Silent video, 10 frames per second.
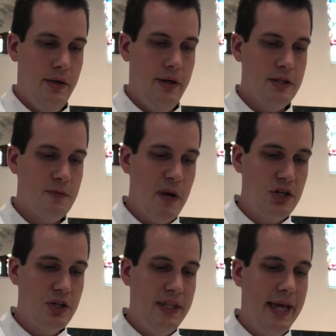
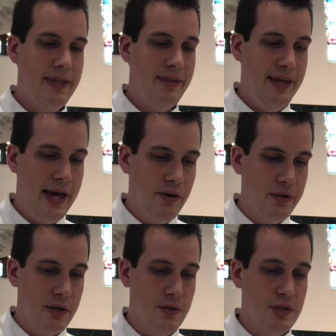especially the
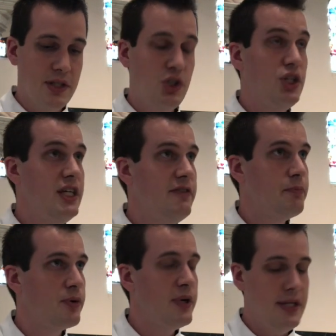elders and the chief
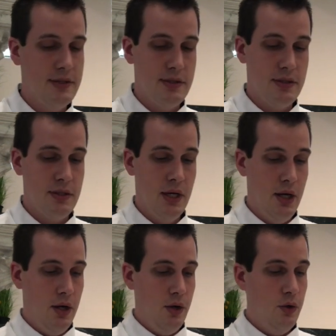priests
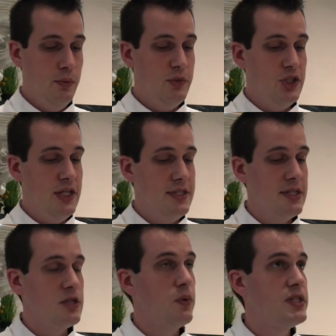whom
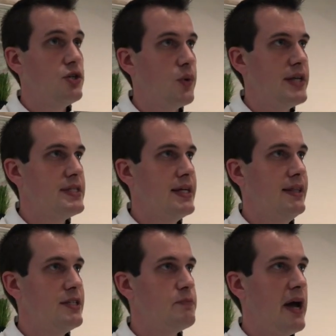Jesus was addressing
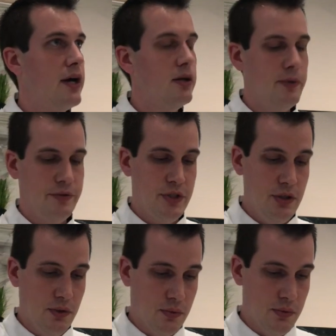this parable
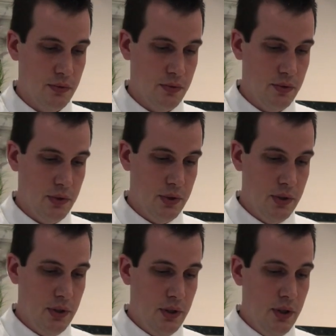to.
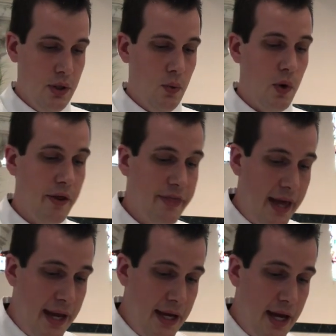While
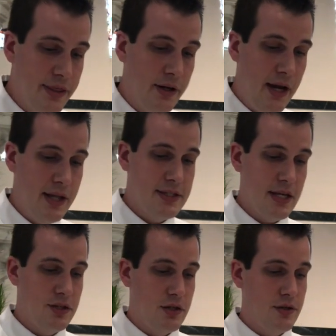they and their
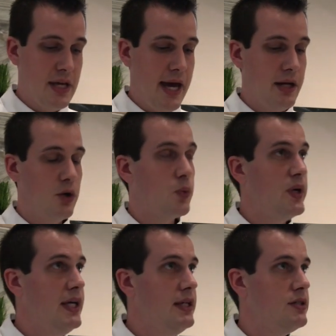ancestors had
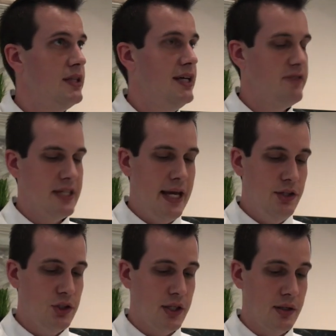agreed to the
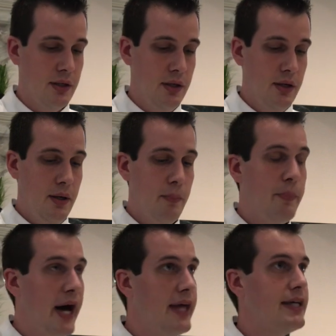invitation
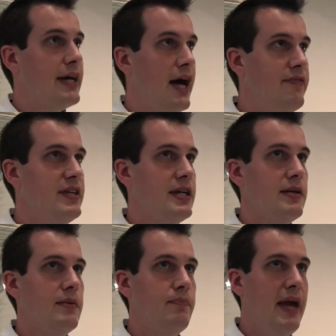by the
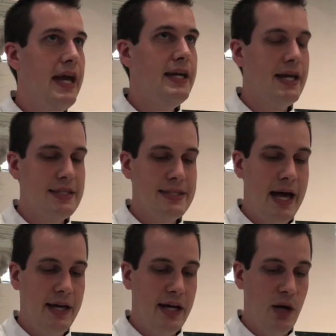covenant made at
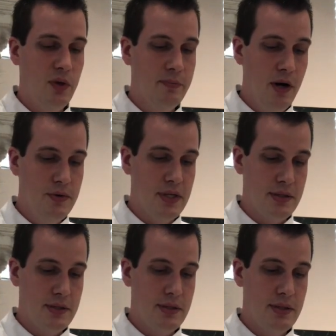Sinai with
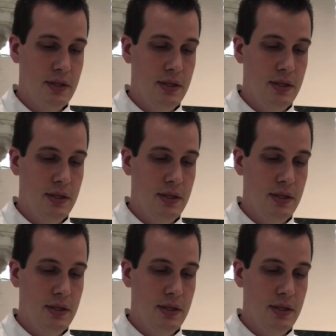Moses,